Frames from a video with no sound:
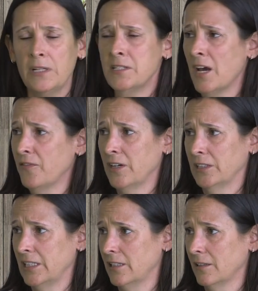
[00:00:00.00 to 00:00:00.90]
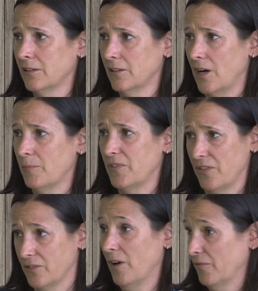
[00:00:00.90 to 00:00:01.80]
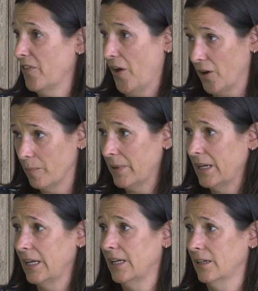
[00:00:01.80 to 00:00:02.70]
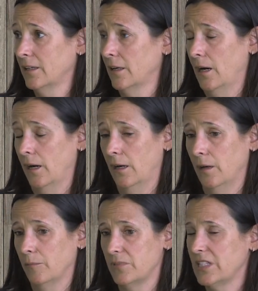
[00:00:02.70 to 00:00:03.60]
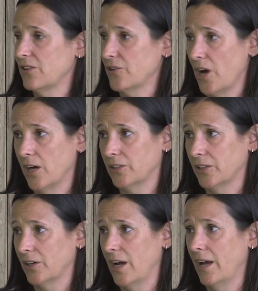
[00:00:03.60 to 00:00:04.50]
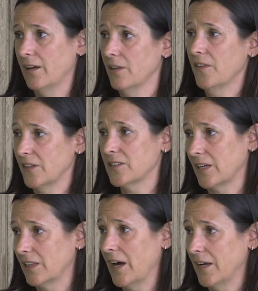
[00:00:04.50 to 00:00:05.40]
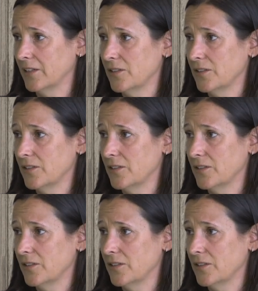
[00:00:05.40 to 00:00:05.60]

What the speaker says: definitely come for therapy, see their doctor, things like that.